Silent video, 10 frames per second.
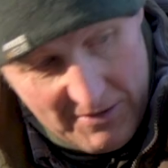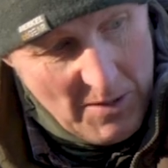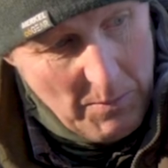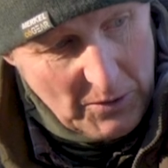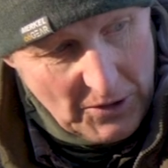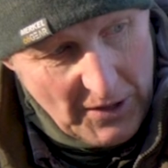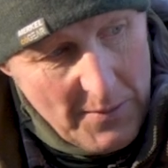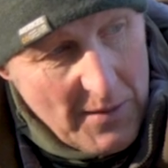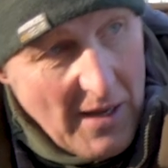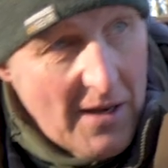simple to
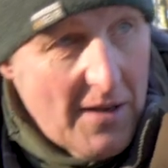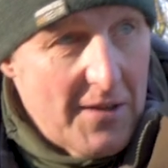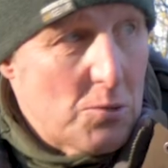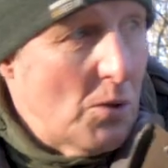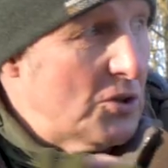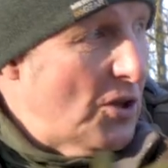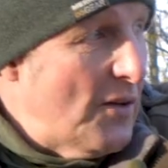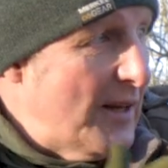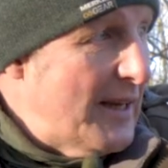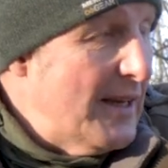do. This one's
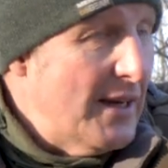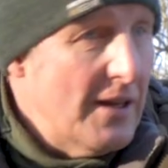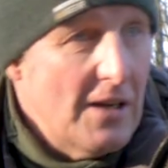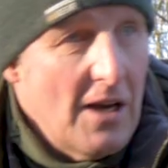on the